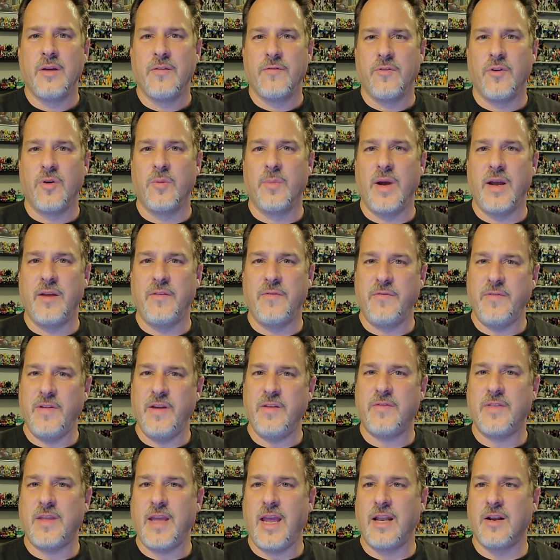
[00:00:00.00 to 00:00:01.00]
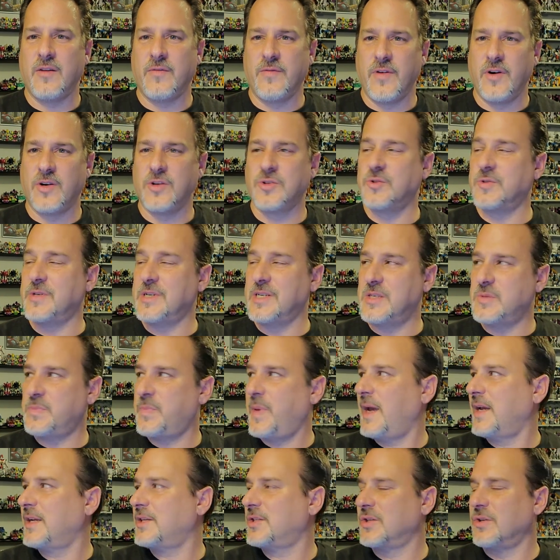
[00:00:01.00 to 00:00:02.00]
for my 5th anniversary
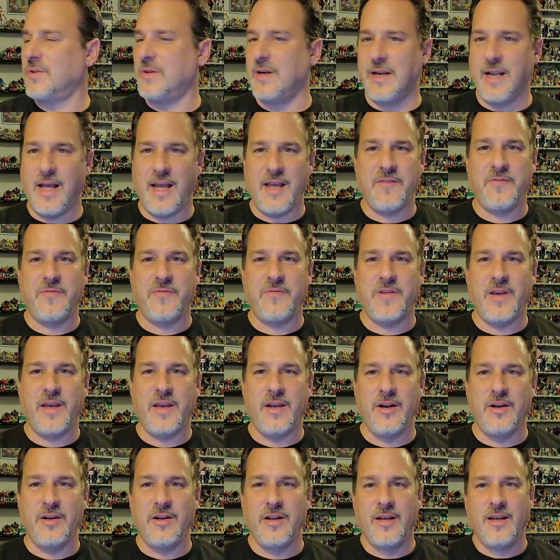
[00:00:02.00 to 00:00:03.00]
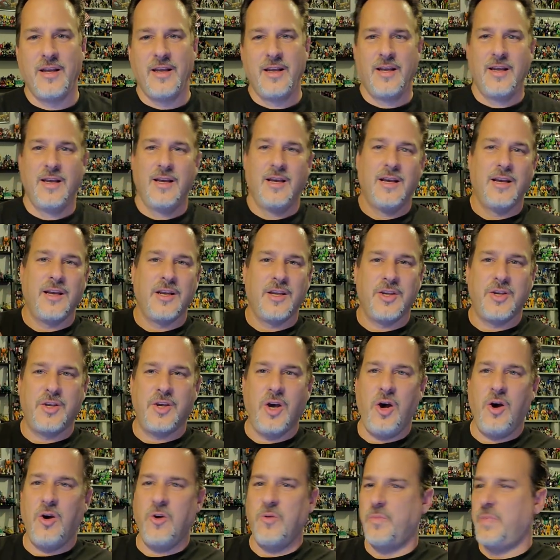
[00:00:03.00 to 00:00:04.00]
special, and I figured,
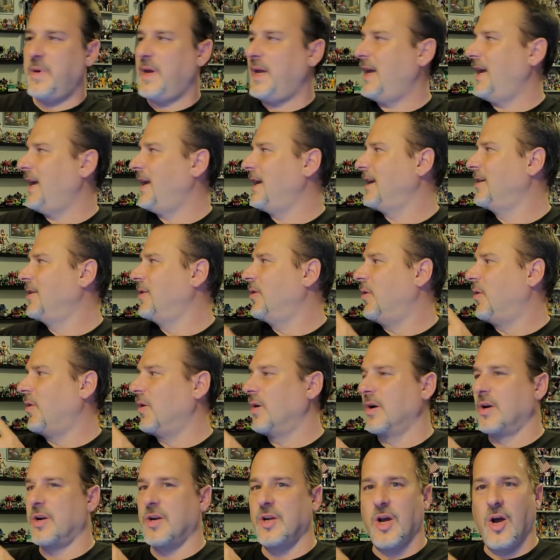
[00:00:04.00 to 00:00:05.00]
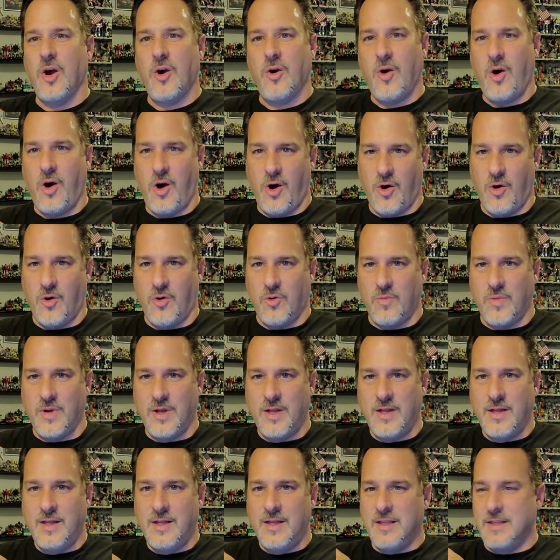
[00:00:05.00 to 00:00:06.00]
go big or go home.
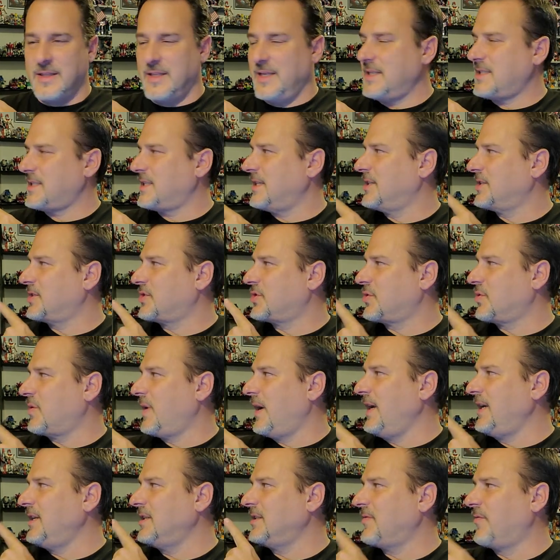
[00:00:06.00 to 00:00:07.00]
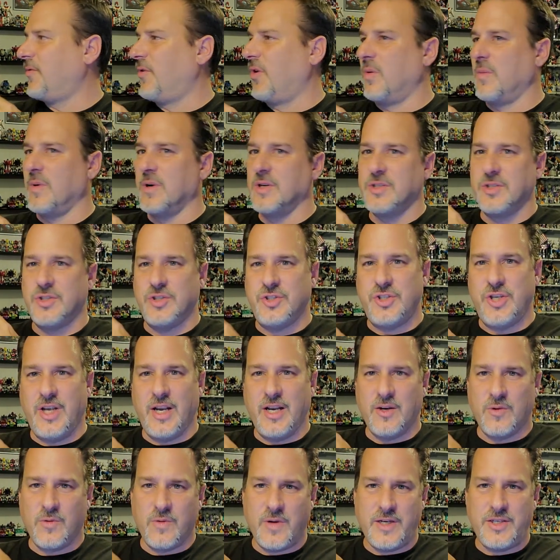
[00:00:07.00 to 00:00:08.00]
This is Transformers
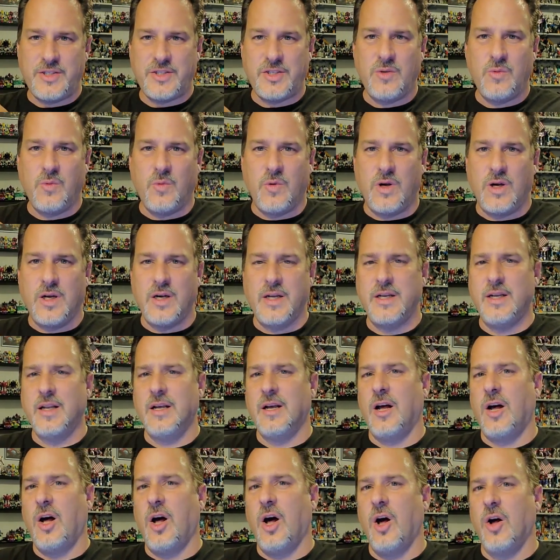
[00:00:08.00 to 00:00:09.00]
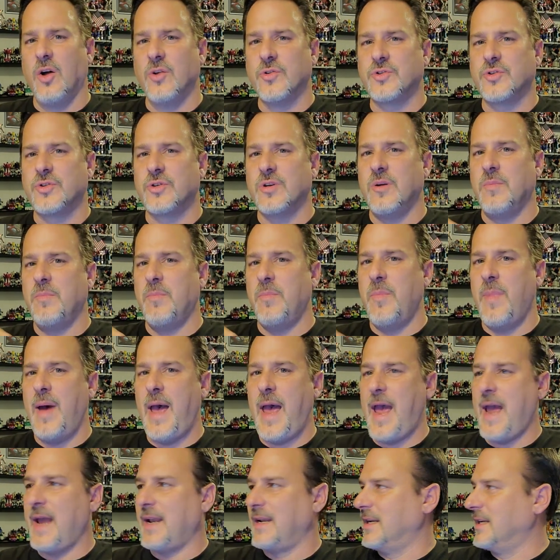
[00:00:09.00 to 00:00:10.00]
Generation 1 Ultra
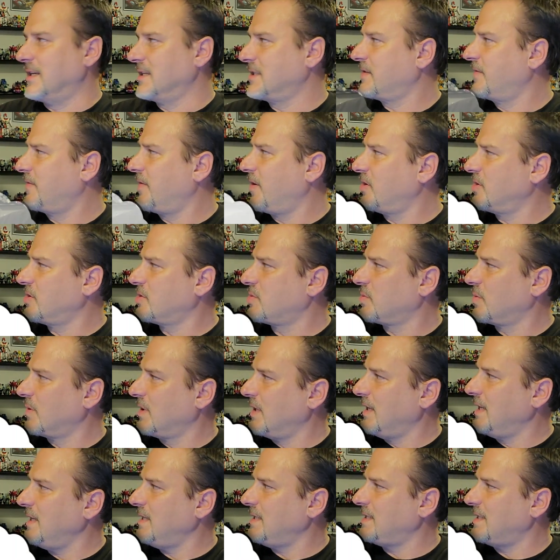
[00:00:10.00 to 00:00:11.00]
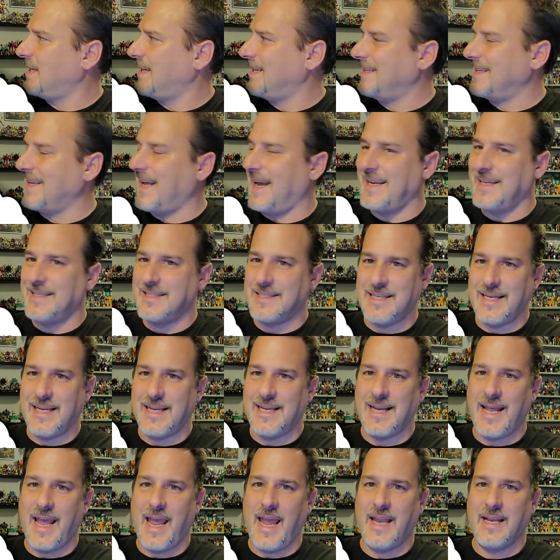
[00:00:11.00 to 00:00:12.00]
Magnus, first released in
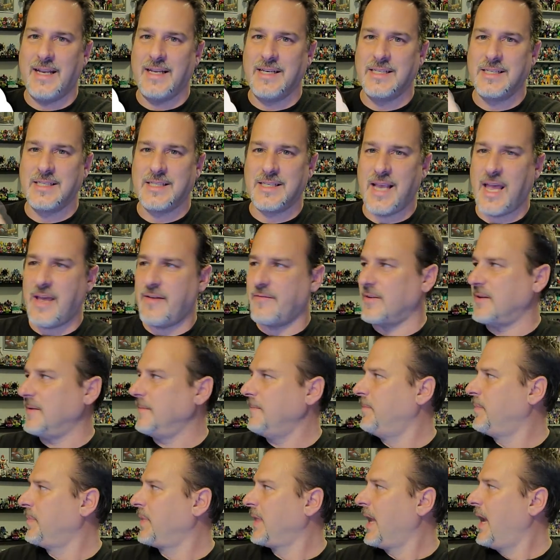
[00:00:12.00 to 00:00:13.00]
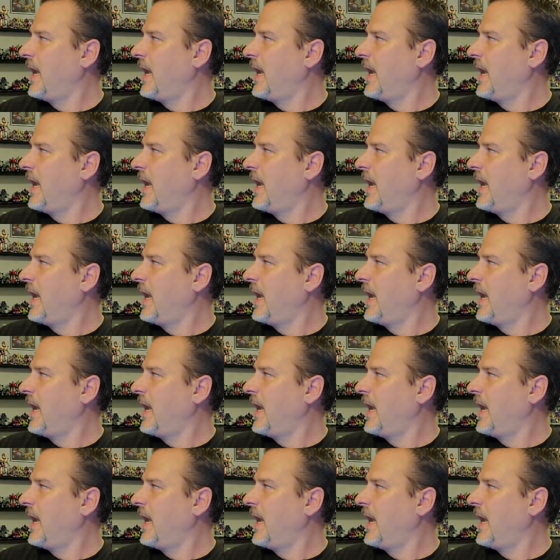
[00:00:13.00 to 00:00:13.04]
1987,